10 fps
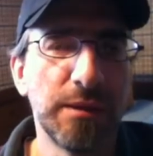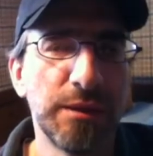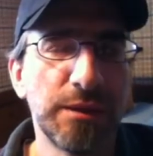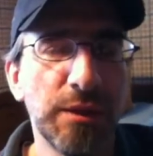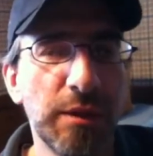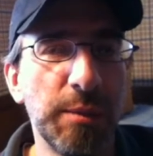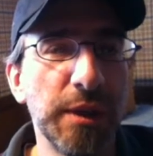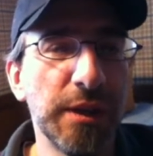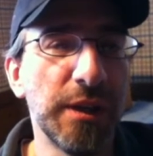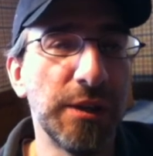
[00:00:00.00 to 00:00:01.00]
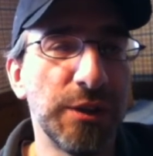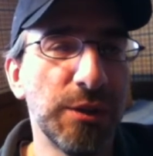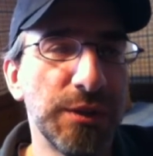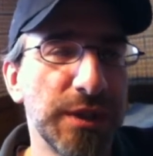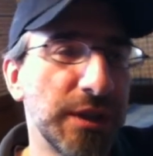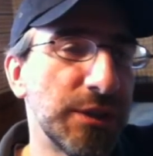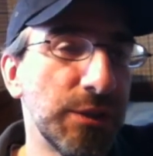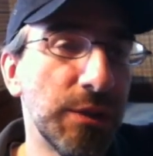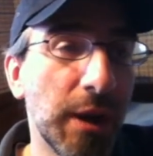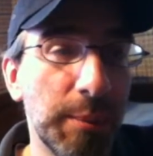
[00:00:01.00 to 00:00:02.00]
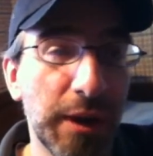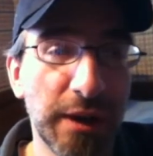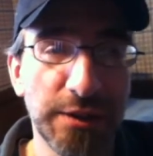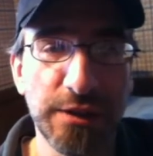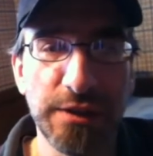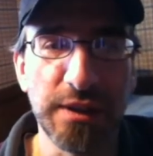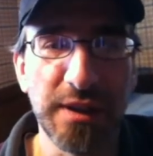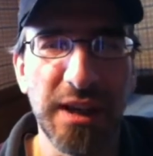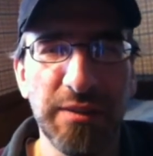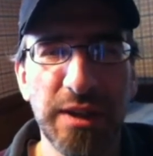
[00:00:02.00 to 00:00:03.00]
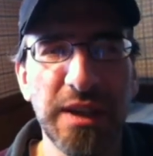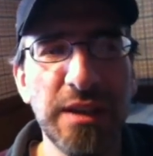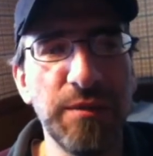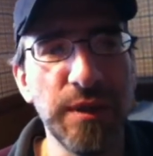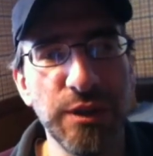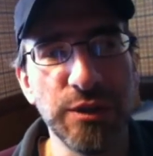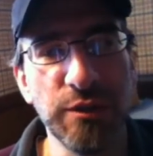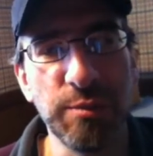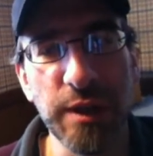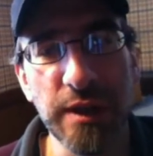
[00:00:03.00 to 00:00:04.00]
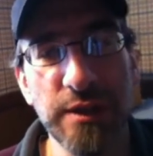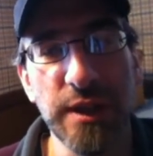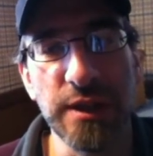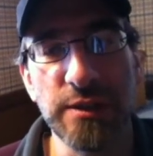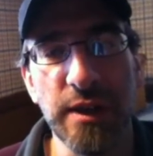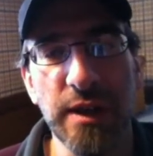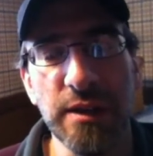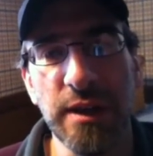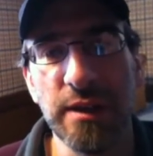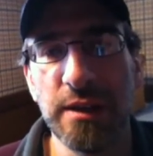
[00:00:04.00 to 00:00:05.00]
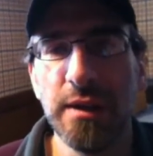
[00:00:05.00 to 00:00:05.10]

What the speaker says: So the ability to sync to Dropbox is kind of a key feature of plain text that I like.